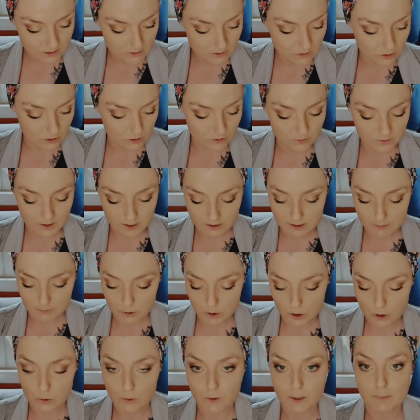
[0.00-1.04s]
So first I'm
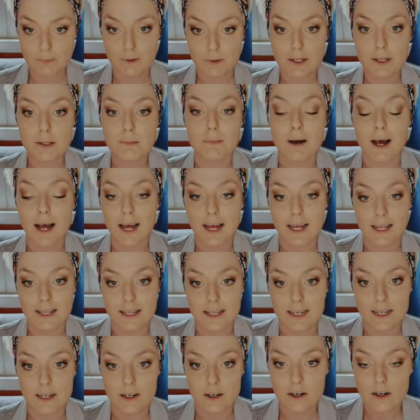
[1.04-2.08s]
going to go in with my
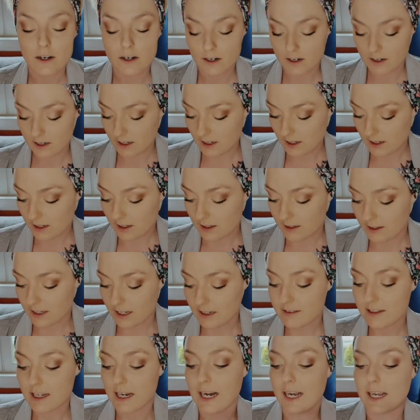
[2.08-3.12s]
highlighter.
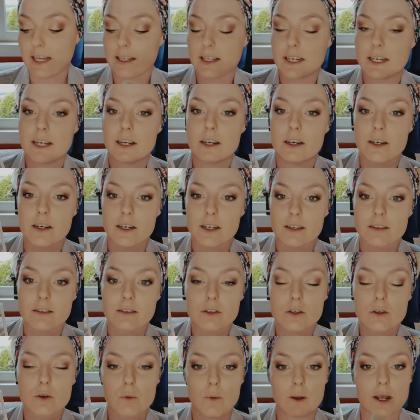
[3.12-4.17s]
This highlighter
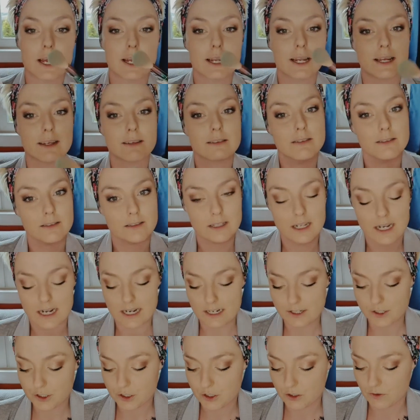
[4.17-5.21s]
is quite a nice
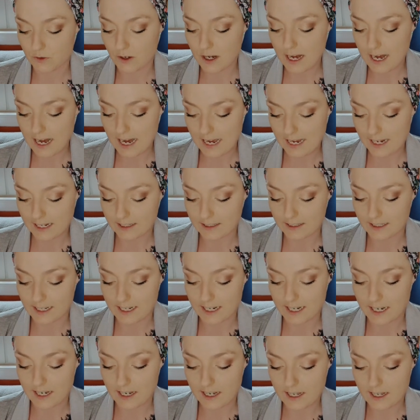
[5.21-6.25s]
natural
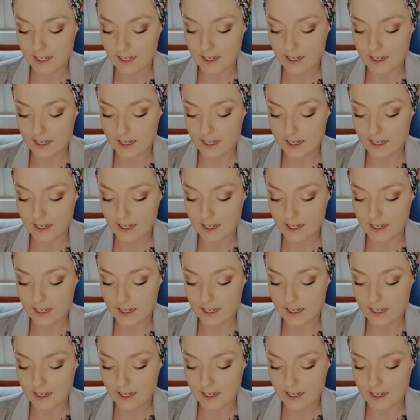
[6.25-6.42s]
highlight.